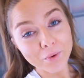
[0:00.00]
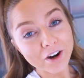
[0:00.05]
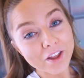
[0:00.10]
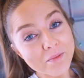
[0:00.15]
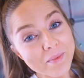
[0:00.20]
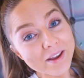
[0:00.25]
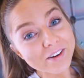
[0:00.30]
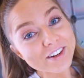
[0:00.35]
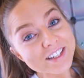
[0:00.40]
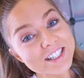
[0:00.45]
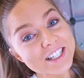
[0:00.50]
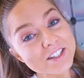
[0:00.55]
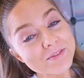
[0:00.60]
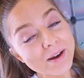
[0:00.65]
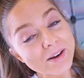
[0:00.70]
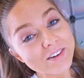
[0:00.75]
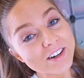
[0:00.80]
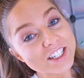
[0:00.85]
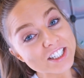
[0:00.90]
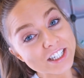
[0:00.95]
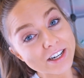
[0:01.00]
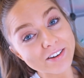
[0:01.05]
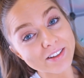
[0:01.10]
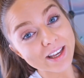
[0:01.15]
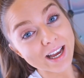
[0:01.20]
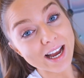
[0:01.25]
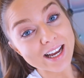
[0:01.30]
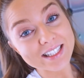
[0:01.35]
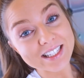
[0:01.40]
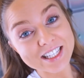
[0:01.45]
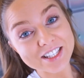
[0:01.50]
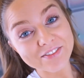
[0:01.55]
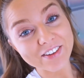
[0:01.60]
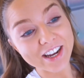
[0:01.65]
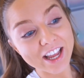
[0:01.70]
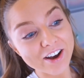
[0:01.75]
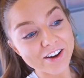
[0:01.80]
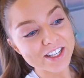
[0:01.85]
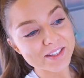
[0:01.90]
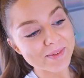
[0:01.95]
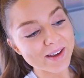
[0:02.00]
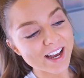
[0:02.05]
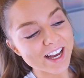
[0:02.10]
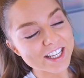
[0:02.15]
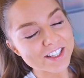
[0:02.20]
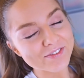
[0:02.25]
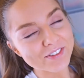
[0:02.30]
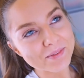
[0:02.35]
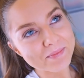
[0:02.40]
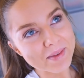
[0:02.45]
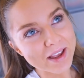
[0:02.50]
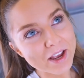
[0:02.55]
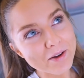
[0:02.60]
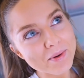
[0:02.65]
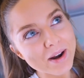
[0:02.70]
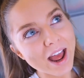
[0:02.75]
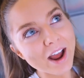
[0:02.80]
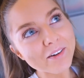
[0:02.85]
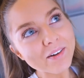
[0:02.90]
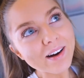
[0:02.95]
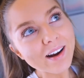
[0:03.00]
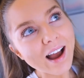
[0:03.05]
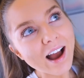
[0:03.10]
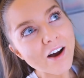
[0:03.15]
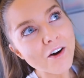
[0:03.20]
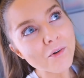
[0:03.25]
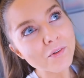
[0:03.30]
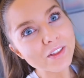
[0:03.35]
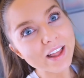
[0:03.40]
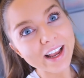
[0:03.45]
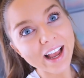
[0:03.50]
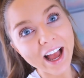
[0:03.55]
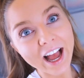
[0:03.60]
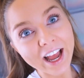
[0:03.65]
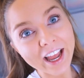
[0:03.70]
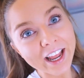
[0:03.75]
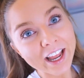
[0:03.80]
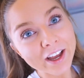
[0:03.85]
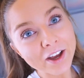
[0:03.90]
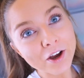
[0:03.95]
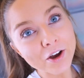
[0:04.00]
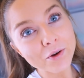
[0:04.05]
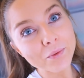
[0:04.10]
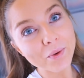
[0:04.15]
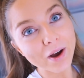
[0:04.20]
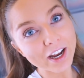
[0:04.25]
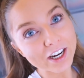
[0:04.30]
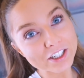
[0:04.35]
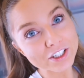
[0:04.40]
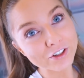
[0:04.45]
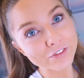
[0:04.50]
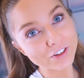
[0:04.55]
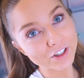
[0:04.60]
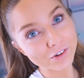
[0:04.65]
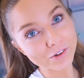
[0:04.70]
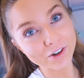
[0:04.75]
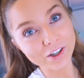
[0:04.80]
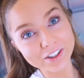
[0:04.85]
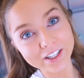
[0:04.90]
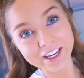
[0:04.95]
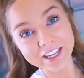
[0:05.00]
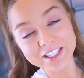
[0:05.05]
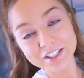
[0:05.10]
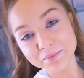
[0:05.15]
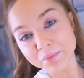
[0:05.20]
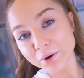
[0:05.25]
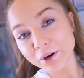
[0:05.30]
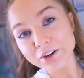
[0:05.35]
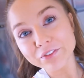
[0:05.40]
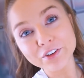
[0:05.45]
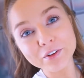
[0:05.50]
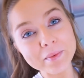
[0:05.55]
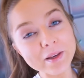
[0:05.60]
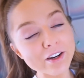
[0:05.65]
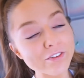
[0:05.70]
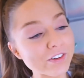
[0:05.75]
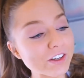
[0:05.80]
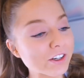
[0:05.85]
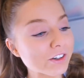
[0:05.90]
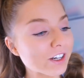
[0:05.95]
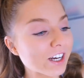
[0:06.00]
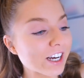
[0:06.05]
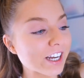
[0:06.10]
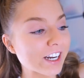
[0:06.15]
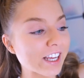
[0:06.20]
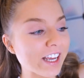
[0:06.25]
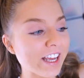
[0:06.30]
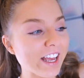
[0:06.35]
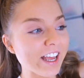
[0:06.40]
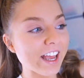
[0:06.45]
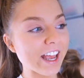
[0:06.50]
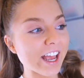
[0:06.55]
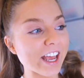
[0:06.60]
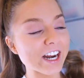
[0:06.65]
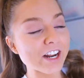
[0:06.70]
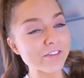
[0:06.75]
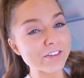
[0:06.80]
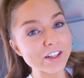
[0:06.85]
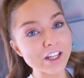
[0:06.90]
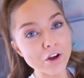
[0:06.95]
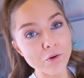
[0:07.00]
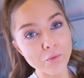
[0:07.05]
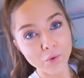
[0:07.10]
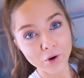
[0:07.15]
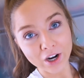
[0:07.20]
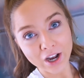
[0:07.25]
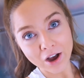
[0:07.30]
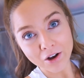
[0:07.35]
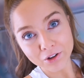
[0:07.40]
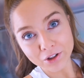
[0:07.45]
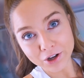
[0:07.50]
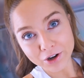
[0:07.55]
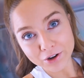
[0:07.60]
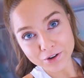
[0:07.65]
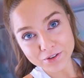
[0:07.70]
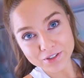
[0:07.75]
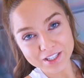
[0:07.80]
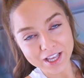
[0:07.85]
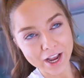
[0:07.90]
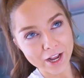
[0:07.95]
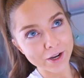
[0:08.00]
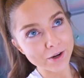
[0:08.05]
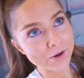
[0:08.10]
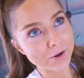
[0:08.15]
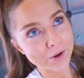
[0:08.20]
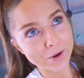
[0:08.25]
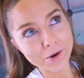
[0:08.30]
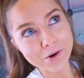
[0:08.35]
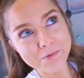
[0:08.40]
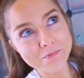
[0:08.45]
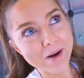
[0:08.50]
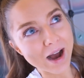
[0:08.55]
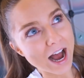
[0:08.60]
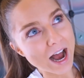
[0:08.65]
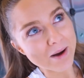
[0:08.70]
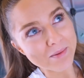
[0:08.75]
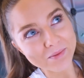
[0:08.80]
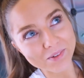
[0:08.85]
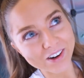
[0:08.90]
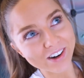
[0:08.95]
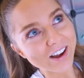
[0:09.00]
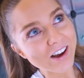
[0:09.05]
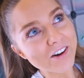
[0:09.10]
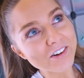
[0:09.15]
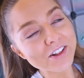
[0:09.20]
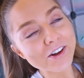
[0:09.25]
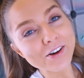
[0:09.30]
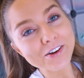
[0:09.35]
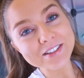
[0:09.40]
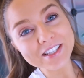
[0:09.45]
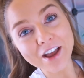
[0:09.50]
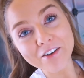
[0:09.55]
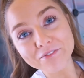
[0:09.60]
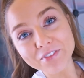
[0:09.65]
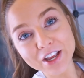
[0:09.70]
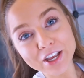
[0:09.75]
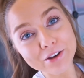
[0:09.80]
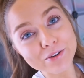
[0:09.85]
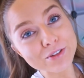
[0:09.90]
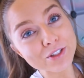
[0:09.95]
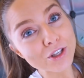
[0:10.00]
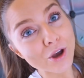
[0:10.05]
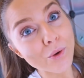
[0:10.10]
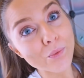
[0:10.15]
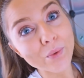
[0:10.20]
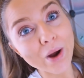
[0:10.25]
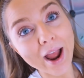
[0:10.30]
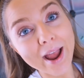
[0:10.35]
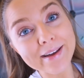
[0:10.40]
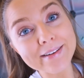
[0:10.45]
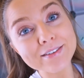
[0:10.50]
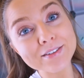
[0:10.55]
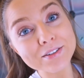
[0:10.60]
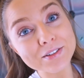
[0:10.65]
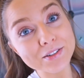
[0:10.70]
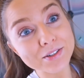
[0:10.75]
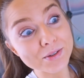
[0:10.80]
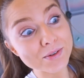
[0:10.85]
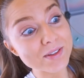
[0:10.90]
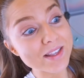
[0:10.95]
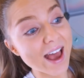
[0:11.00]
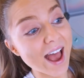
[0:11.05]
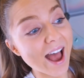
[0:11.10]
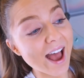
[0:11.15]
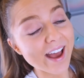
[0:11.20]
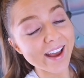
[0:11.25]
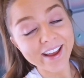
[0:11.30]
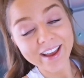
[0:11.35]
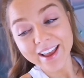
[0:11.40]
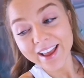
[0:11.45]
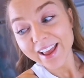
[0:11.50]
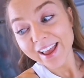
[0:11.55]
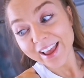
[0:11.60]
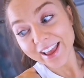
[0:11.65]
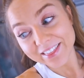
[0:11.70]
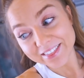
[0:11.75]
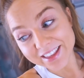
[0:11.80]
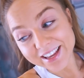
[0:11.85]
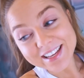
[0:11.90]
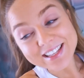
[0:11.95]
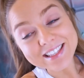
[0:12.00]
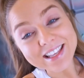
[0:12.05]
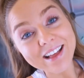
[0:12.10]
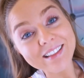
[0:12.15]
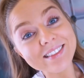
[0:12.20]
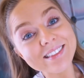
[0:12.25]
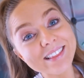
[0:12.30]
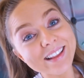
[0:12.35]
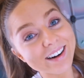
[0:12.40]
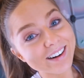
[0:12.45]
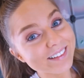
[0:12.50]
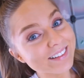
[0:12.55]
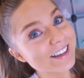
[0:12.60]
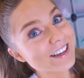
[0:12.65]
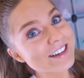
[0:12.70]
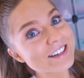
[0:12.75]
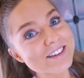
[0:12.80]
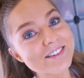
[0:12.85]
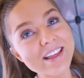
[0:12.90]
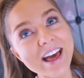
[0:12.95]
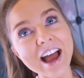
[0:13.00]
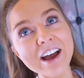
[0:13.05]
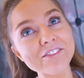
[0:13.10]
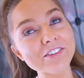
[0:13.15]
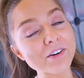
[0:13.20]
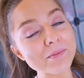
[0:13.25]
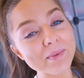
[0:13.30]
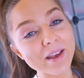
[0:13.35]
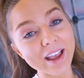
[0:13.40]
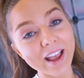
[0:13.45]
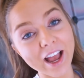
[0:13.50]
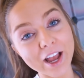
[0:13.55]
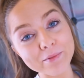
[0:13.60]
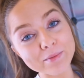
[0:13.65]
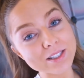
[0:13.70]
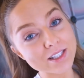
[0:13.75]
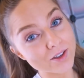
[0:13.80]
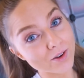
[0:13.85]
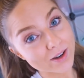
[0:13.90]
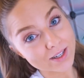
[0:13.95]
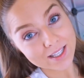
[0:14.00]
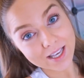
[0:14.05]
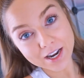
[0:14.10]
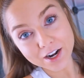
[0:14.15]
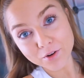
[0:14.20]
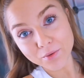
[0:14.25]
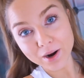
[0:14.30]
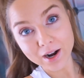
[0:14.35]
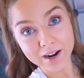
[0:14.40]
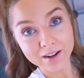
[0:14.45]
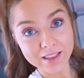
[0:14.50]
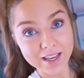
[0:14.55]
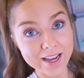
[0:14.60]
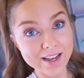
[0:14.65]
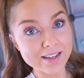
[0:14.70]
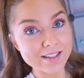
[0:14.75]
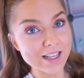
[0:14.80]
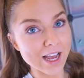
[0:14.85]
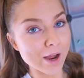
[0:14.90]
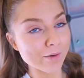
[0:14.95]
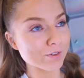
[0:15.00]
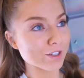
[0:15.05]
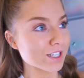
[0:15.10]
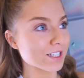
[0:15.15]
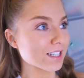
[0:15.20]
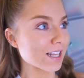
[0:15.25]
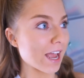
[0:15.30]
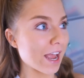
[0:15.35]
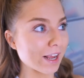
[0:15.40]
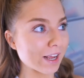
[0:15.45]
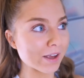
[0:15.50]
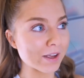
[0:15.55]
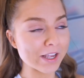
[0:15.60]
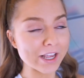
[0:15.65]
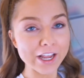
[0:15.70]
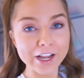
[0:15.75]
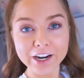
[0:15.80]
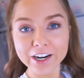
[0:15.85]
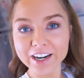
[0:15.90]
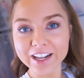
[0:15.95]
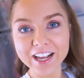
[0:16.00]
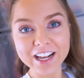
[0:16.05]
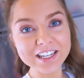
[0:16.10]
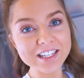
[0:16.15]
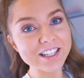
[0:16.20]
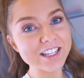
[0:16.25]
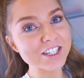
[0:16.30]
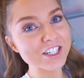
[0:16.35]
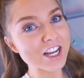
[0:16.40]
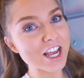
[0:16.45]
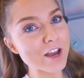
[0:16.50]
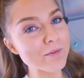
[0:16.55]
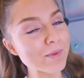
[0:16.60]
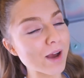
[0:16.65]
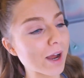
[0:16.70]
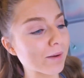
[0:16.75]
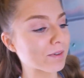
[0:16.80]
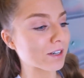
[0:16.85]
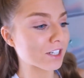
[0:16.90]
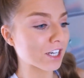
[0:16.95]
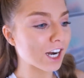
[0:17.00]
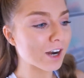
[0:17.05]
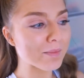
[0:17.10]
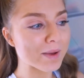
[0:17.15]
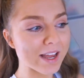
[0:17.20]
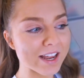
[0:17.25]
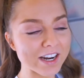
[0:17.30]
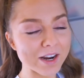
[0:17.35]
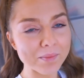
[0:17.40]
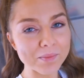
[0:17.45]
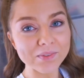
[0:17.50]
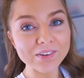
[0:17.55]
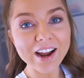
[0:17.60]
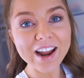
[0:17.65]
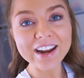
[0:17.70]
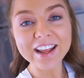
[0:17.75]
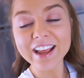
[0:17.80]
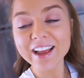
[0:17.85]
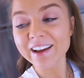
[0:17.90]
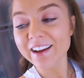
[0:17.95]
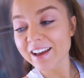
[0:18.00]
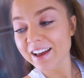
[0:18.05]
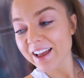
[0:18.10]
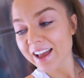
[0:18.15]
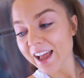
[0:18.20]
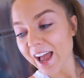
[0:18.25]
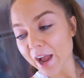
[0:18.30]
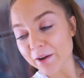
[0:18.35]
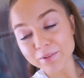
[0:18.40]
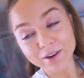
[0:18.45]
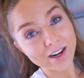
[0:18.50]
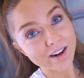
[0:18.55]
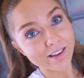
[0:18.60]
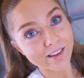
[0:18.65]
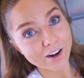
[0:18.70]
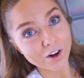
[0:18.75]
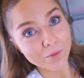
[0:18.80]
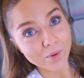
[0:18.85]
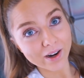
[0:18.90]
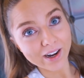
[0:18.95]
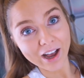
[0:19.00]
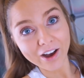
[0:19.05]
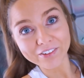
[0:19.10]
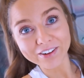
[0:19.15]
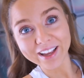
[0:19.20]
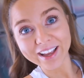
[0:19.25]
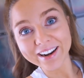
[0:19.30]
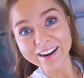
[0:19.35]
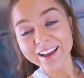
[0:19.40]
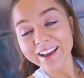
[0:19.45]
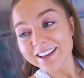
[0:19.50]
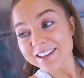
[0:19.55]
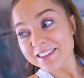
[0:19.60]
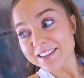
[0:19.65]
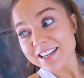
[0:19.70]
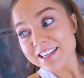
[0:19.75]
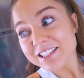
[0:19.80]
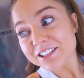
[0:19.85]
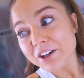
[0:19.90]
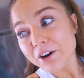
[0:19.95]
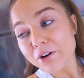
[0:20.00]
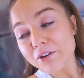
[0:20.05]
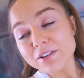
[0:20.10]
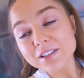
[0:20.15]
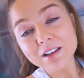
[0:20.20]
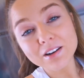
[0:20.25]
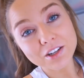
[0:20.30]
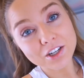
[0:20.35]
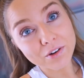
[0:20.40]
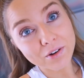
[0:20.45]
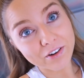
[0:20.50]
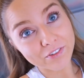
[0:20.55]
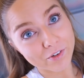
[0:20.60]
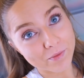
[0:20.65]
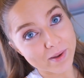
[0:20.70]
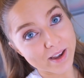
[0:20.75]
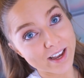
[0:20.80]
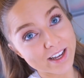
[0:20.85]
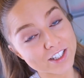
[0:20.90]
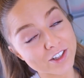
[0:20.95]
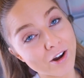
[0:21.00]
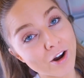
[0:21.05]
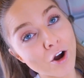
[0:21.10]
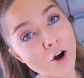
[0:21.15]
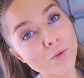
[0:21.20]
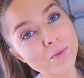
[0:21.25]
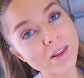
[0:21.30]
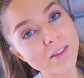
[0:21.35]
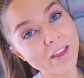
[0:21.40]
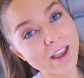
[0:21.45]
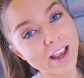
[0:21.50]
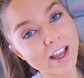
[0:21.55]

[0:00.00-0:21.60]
One of the main reasons why I want to share with you guys this video is because for me, when I work out, like I want to feel good. Like it's important for me to feel good, and I feel like workout clothes, like new bomb workout clothes that fit you so right, do that and these literally do that for me. I'm so excited to wear these. I'm just like eager to get to the gym. I'm determined, I'm ready. I'm ready to get a workout in. These clothes do it for me, so I hope that